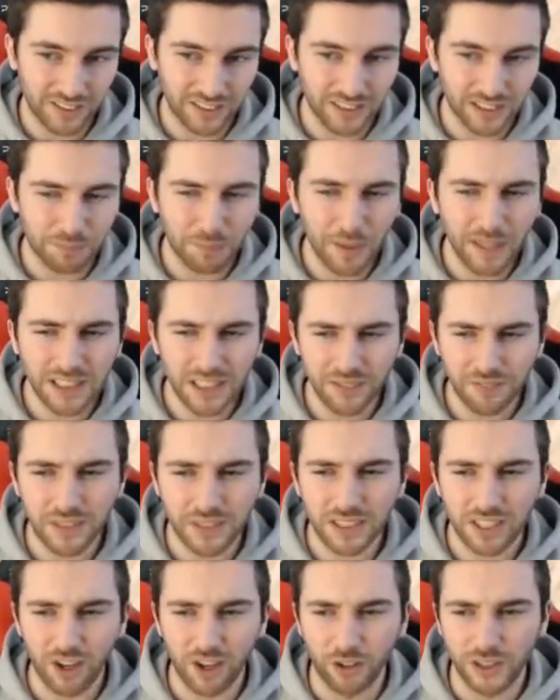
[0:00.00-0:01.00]
Especially if
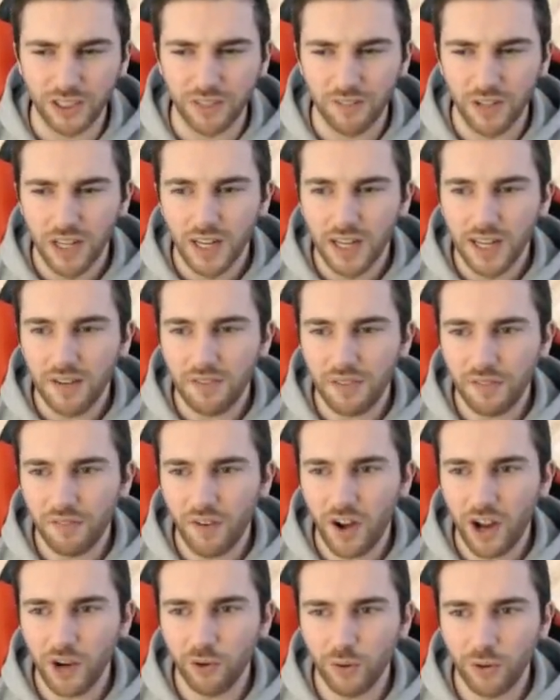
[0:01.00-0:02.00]
it's close. If, if the
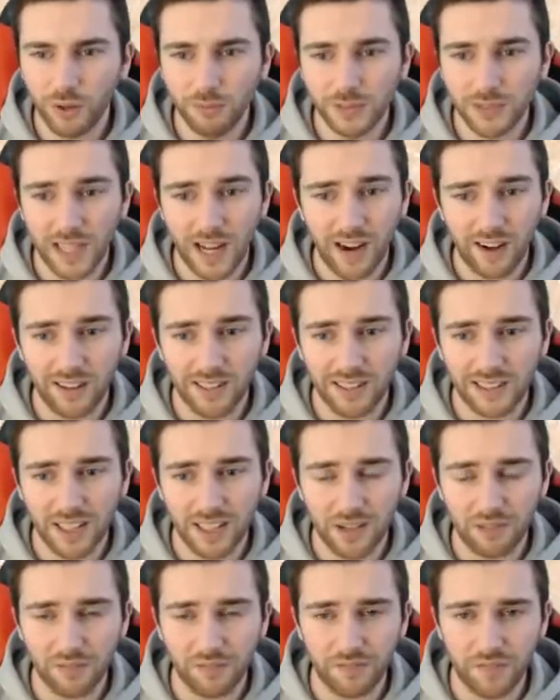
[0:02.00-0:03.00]
final comes down and it's
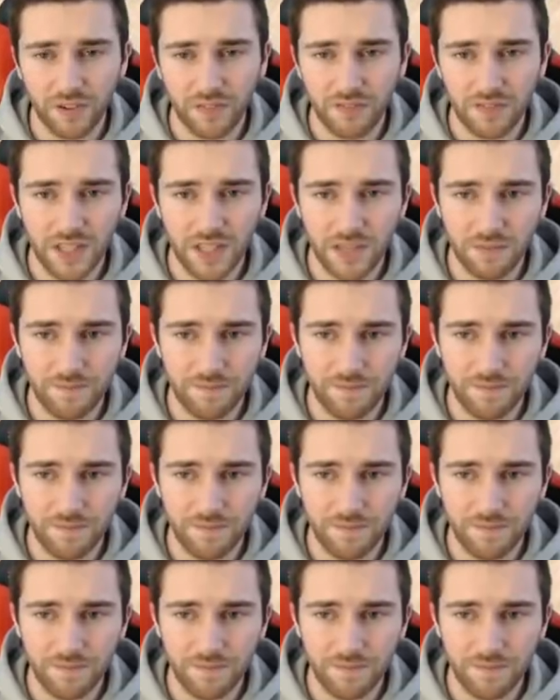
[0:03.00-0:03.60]
like fifty,